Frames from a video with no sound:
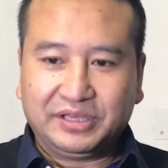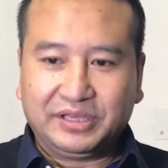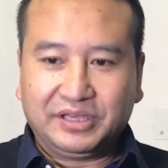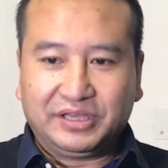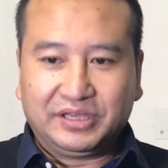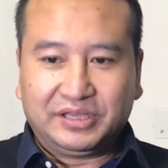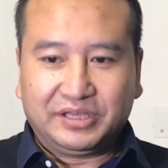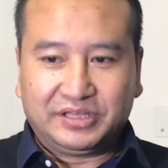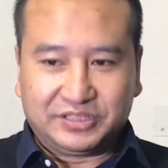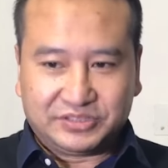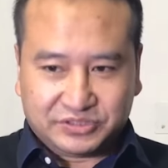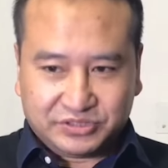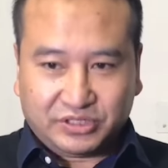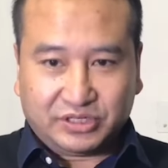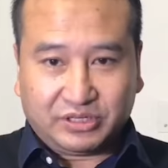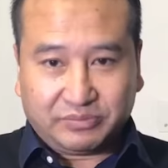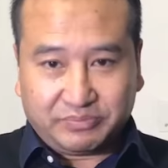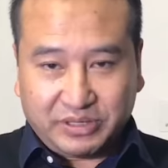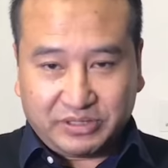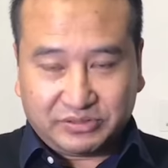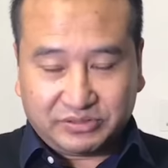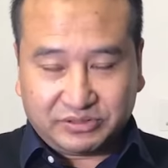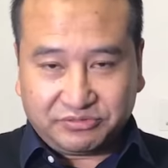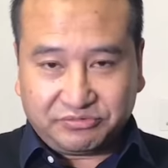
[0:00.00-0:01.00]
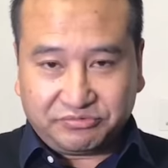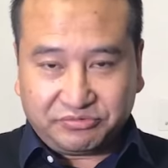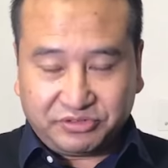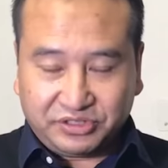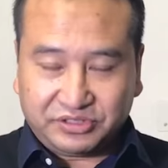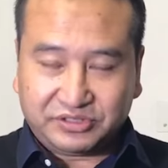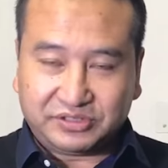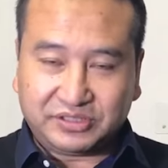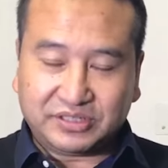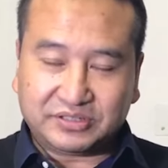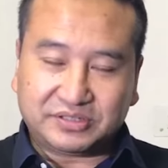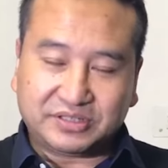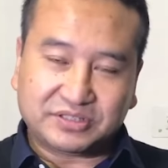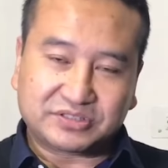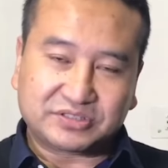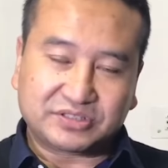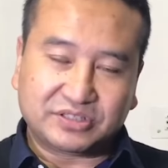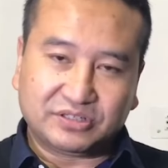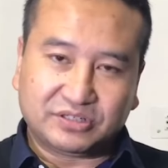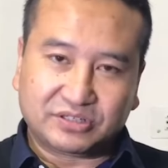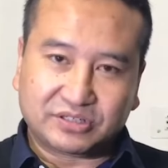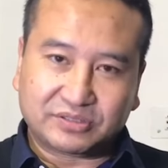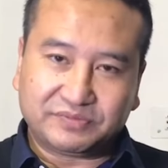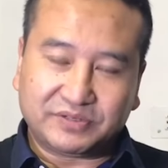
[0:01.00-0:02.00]
It is not about the fish that takes a
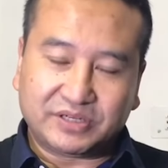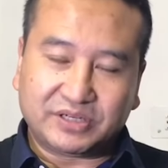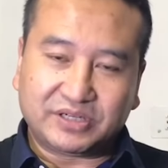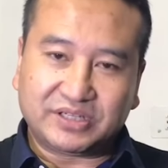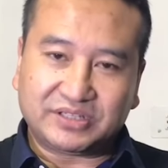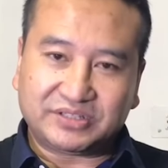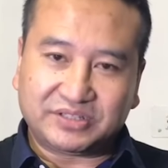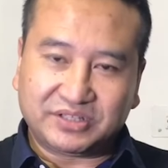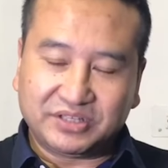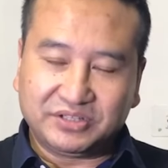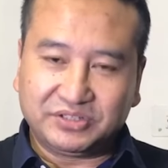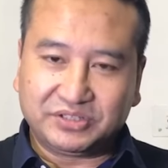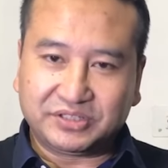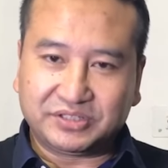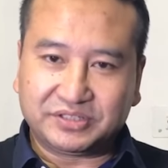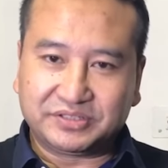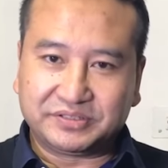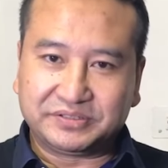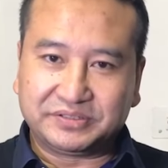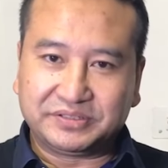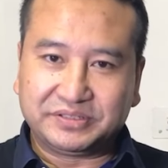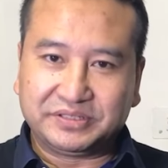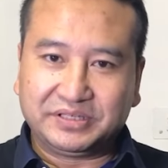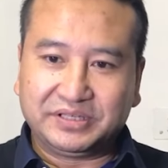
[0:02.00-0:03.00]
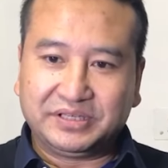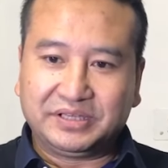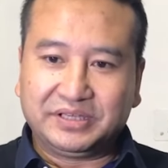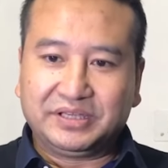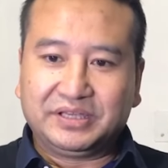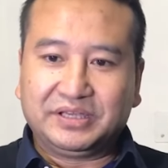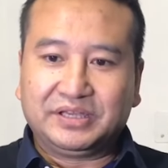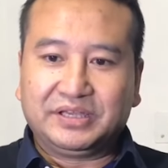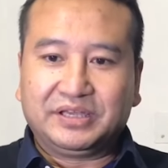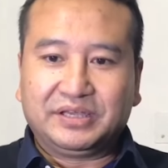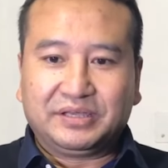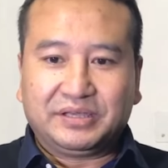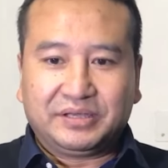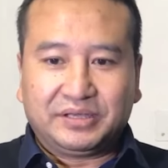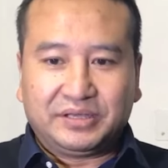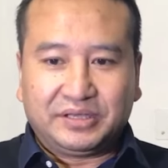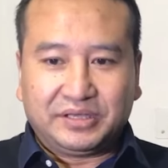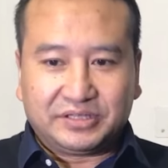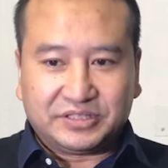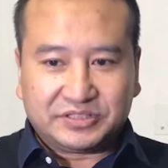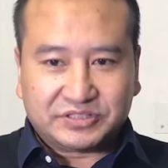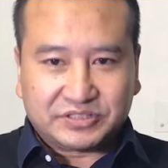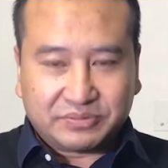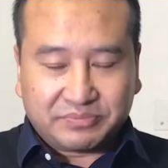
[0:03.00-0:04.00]
lot of our attention.
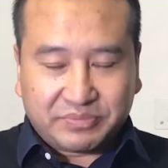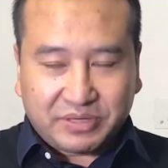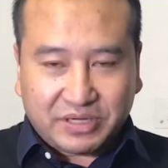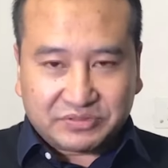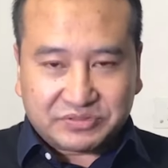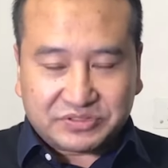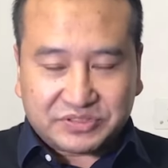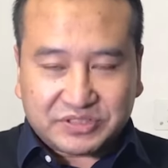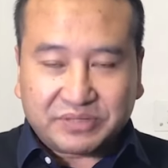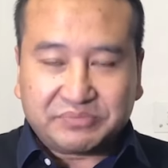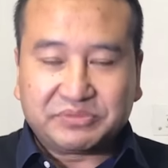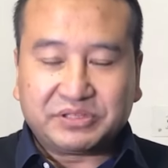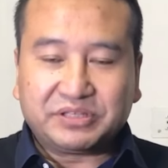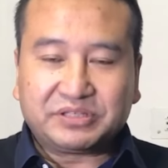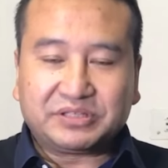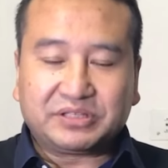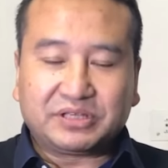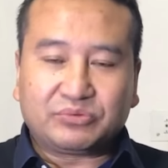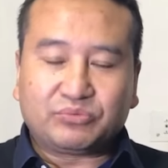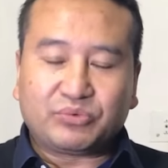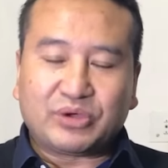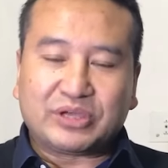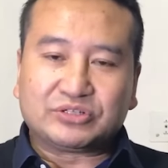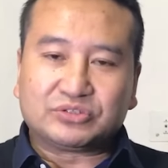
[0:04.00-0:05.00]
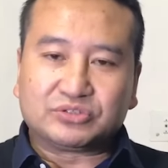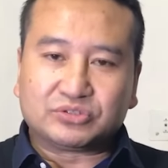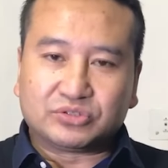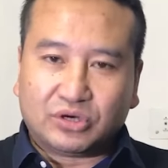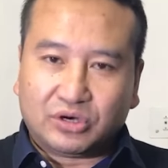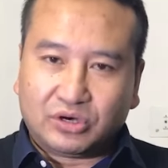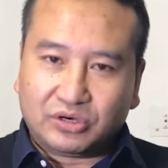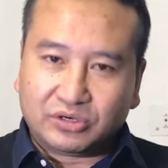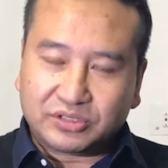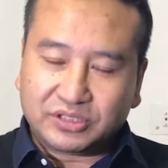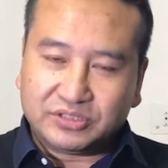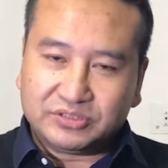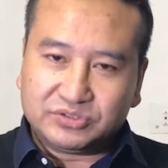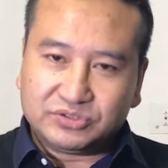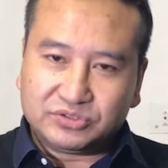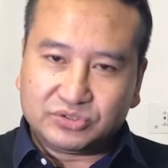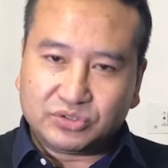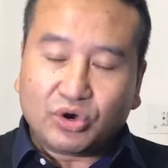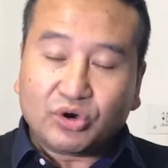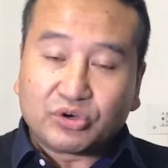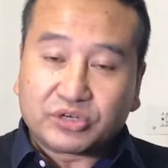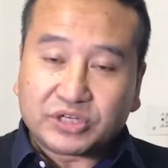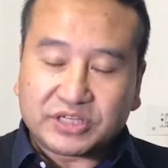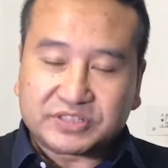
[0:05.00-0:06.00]
It is about something that went wrong in
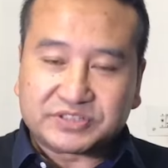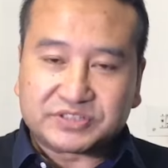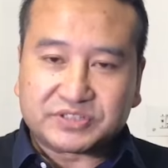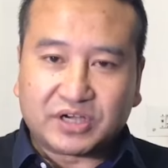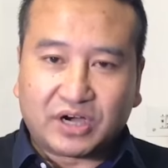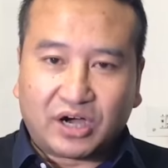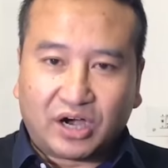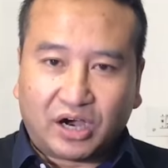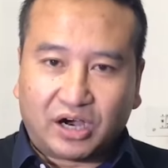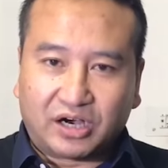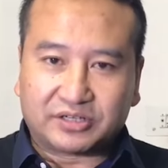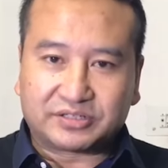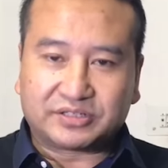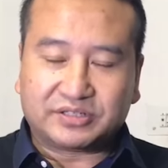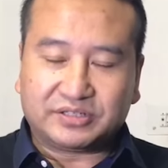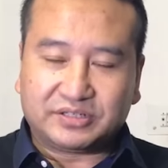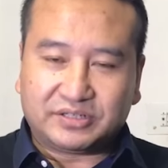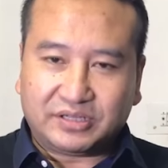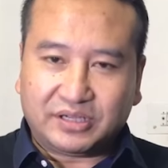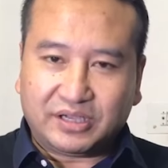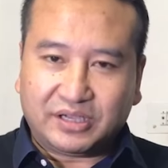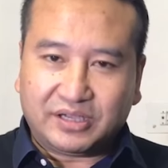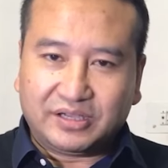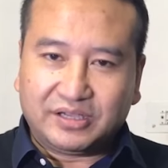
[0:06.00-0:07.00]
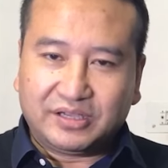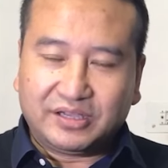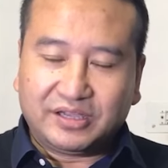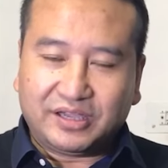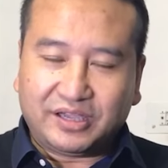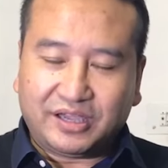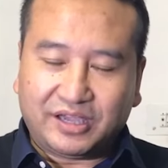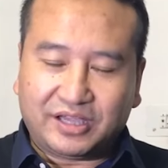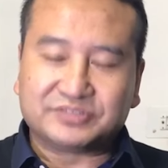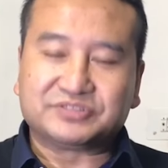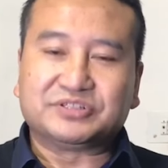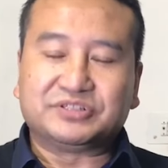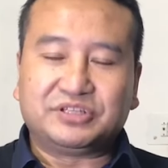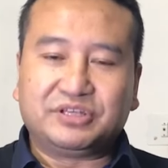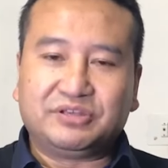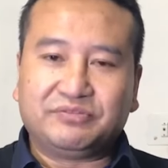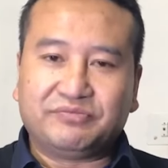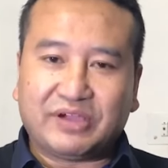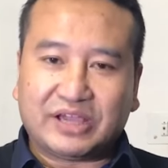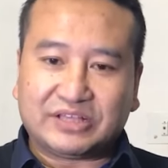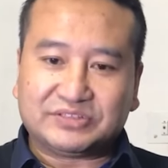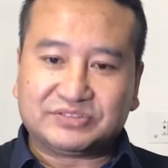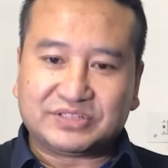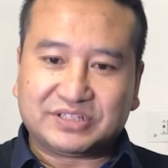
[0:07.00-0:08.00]
Jonah's heart as an
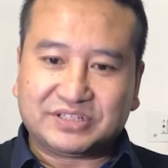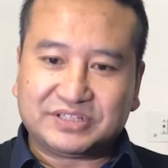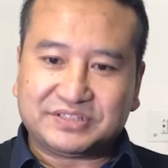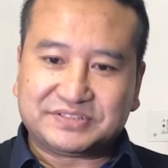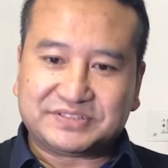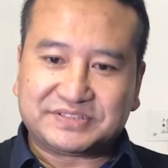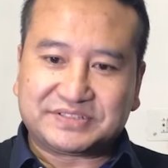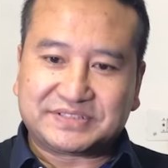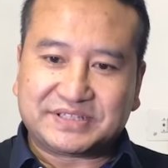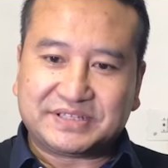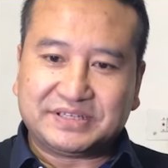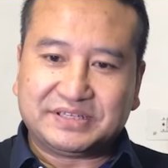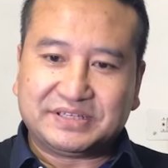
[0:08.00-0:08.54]
evangelist.